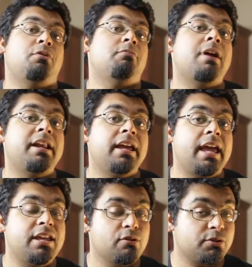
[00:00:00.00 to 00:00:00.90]
you're
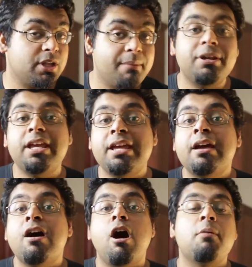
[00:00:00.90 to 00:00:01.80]
running a
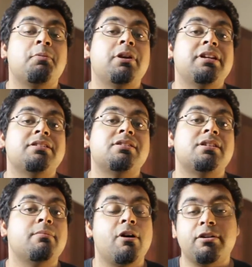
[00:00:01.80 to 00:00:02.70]
Yosemite operating
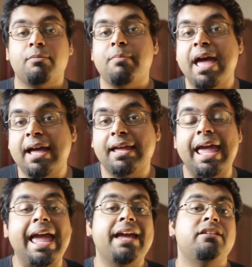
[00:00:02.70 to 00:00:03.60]
system on your
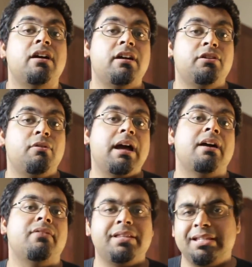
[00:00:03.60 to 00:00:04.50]
Mac and you
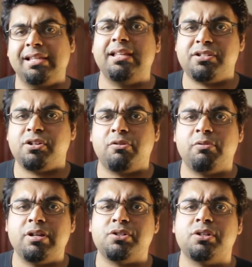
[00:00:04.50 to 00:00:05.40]
have the latest
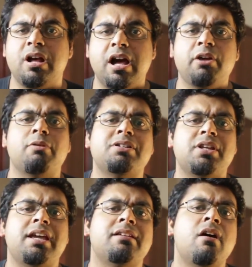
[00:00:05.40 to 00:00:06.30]
generation
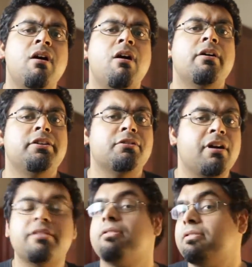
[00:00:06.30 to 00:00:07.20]
iOS 8 on
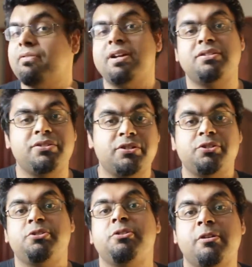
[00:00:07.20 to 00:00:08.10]
your other devices,
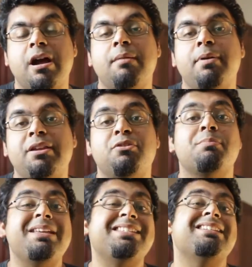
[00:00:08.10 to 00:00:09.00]
such as in your iPad, you
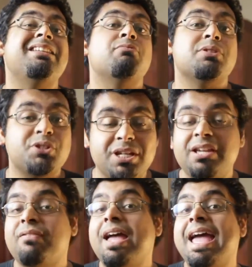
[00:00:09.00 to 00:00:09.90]
can basically
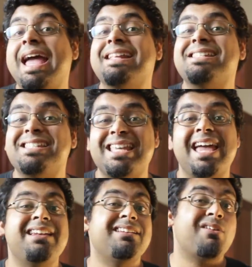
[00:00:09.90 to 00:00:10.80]
receive and
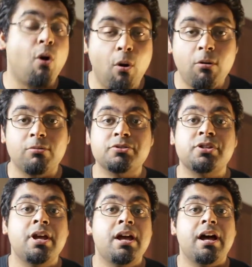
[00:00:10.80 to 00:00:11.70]
send calls